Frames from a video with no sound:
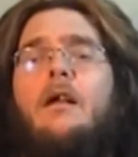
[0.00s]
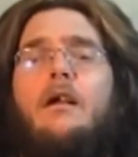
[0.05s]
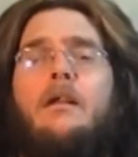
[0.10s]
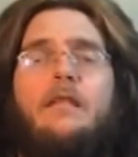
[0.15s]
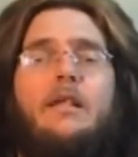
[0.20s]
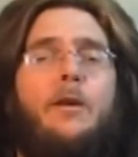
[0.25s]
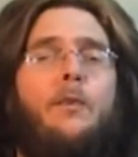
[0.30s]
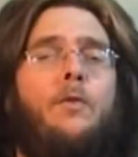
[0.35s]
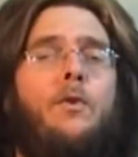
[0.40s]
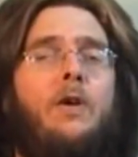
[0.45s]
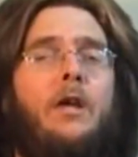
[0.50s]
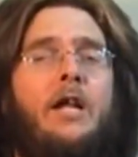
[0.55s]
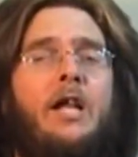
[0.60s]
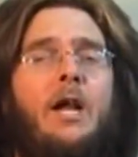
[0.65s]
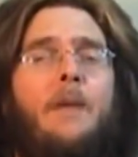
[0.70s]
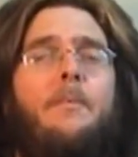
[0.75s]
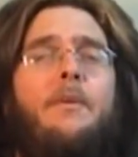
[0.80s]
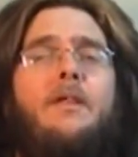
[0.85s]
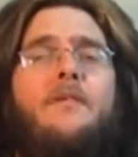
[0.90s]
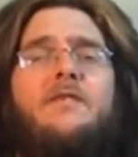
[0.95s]
There were a
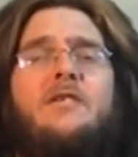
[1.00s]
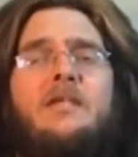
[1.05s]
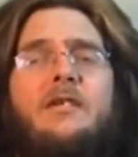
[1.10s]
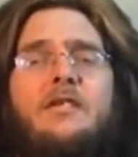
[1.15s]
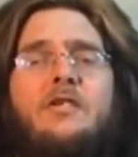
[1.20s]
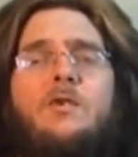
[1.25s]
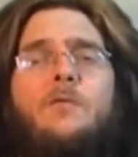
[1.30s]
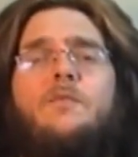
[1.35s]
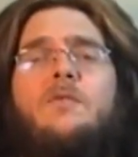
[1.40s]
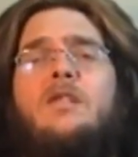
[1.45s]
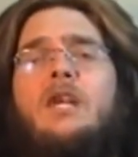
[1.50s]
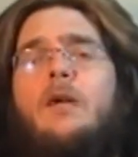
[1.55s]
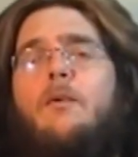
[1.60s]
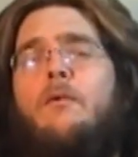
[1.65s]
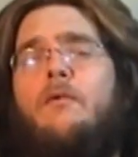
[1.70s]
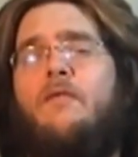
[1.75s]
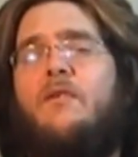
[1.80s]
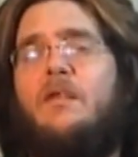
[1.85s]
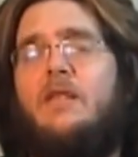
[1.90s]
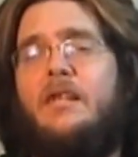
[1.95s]
couple of systems that were
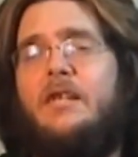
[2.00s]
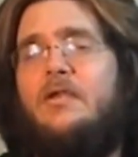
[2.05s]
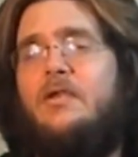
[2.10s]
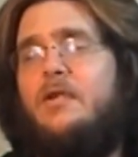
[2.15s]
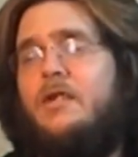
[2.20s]
released to